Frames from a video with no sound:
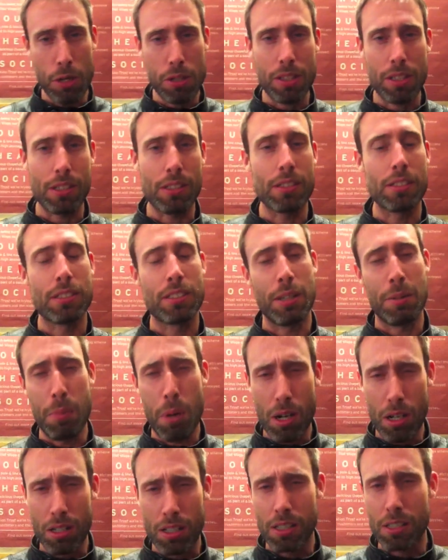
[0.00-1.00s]
coaches
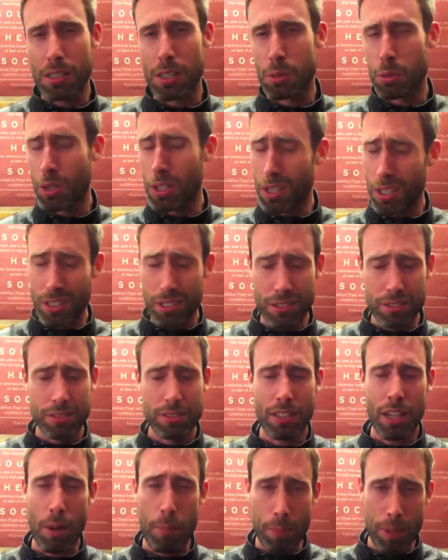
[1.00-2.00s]
and Marcus were